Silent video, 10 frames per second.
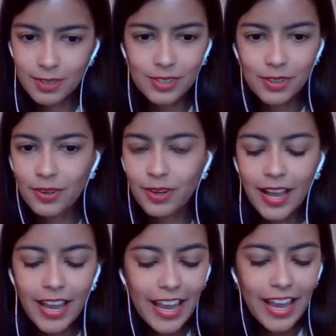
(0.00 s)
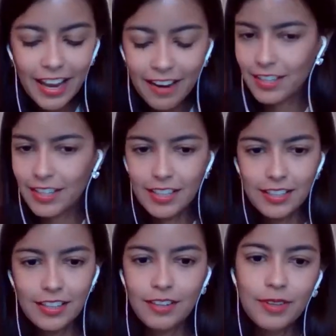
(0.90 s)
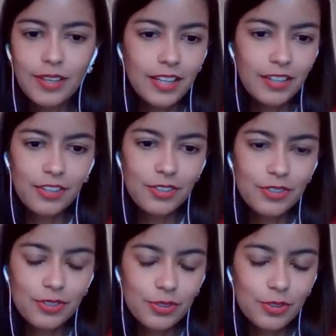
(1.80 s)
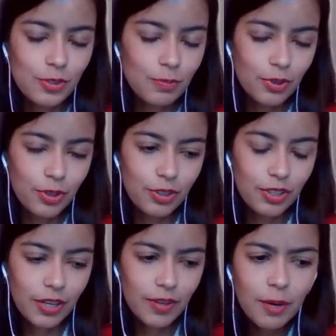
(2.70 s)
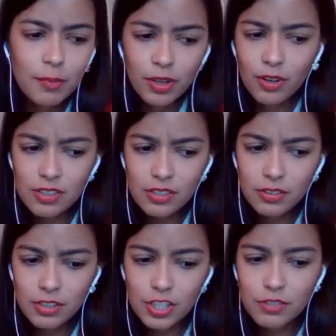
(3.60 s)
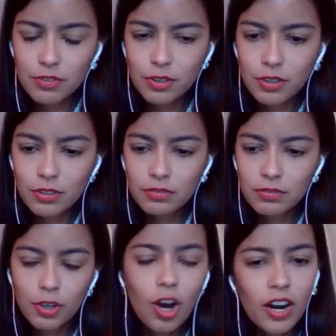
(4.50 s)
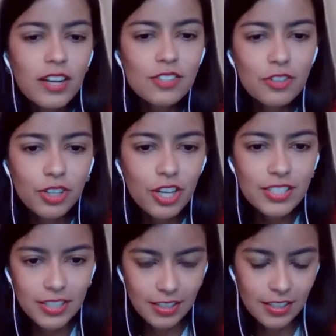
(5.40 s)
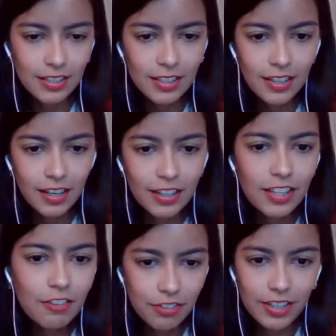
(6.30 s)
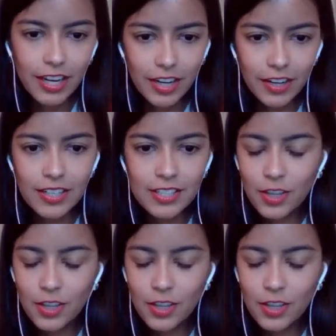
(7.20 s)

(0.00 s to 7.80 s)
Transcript: So everything that we can use to support our career, but also just for honest curiosity and different areas.